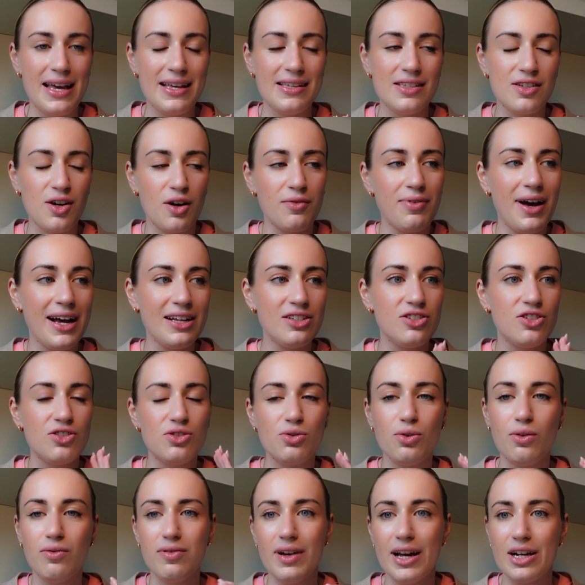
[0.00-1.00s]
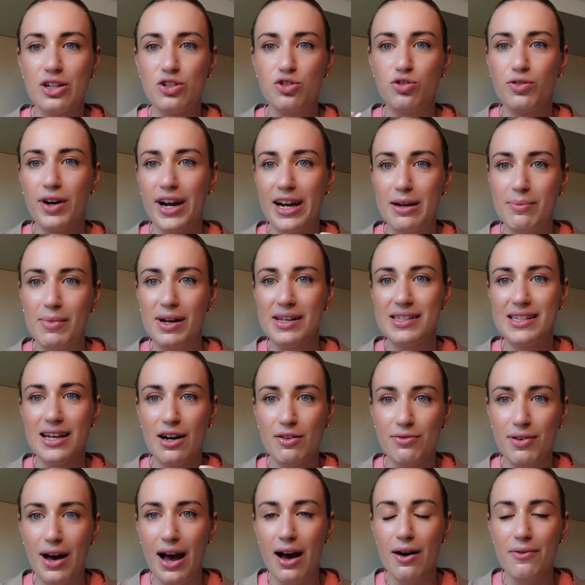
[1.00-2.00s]
So I've had to sort of like train
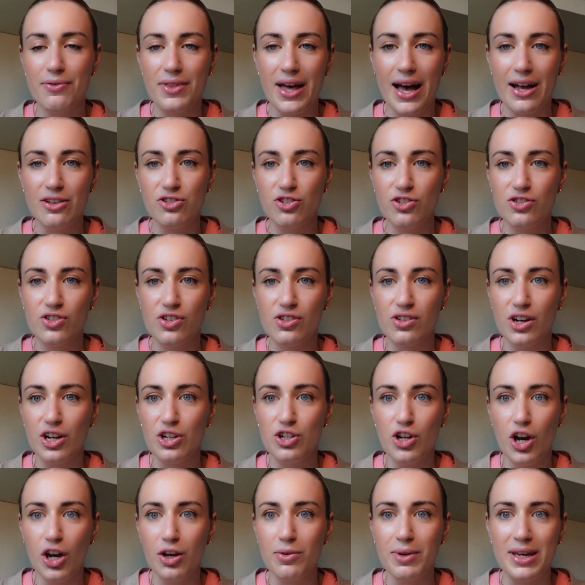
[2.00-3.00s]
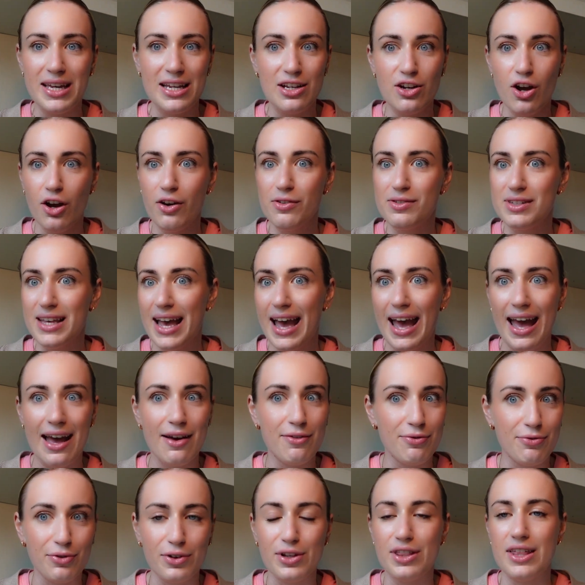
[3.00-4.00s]
myself out of that, just because I know he knows
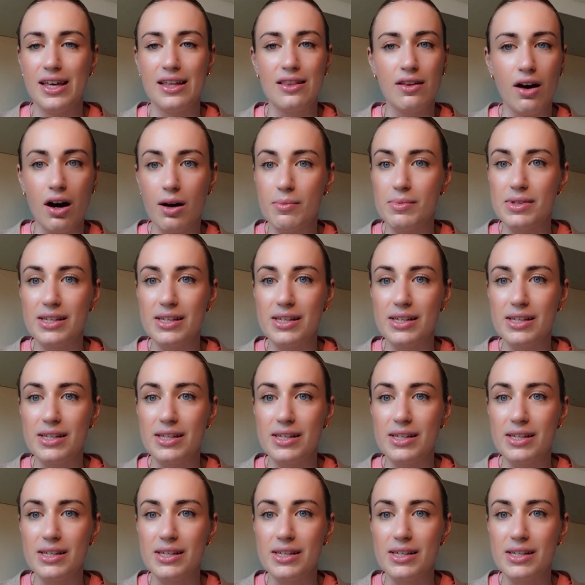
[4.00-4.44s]
everything that I'm